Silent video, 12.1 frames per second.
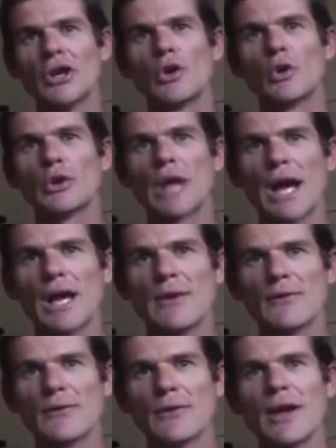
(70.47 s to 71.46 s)
who
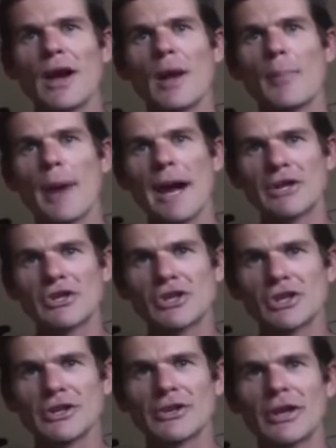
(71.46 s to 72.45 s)
gave a
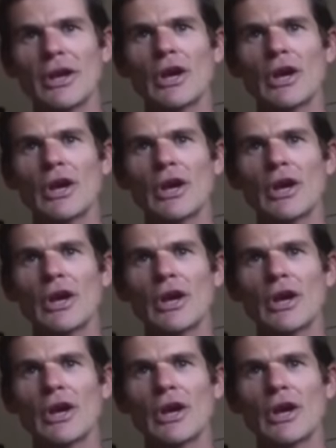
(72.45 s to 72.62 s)
patient